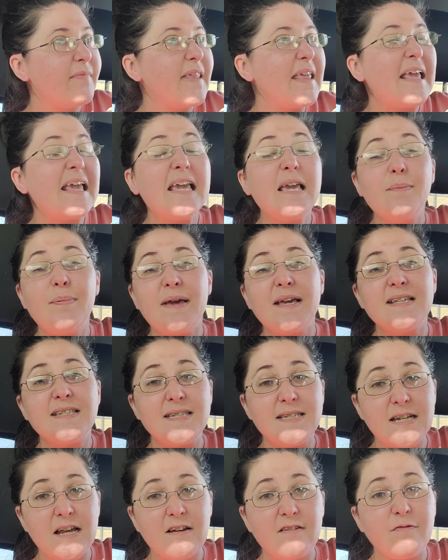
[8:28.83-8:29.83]
eBay
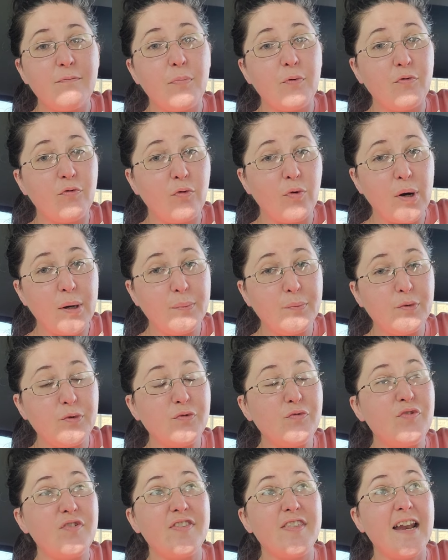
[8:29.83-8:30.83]
stuff before I
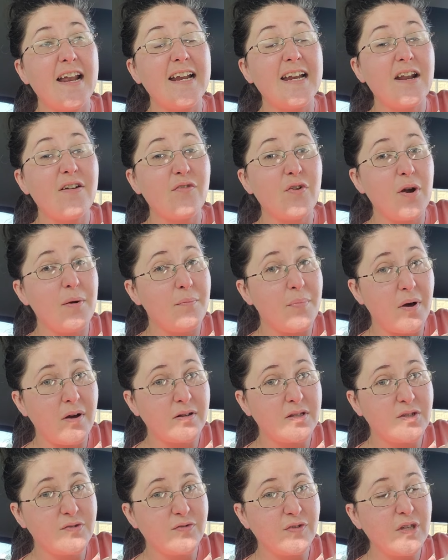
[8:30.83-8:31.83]
moved that I never
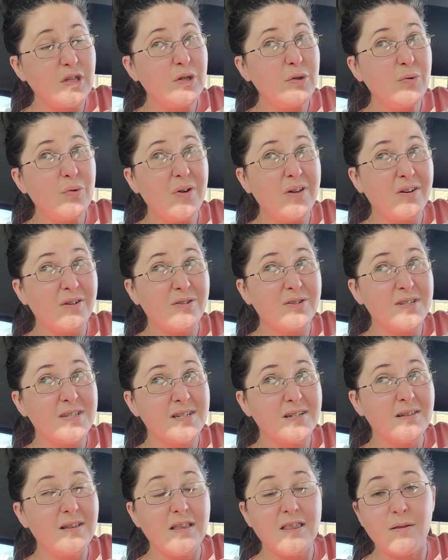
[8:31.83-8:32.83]
unboxed for you and are
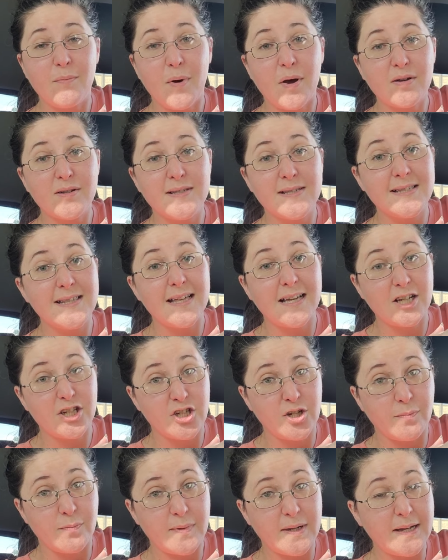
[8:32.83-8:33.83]
still in the boxes they got
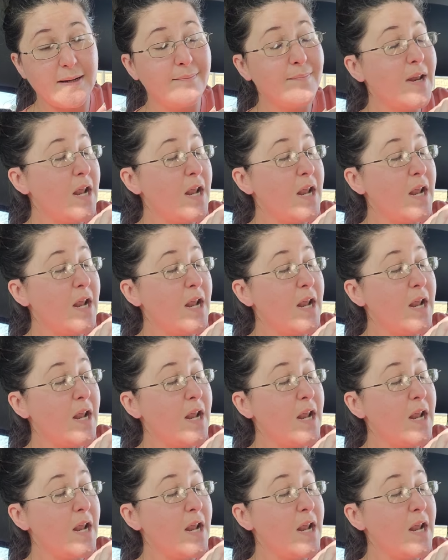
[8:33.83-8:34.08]
shipped in.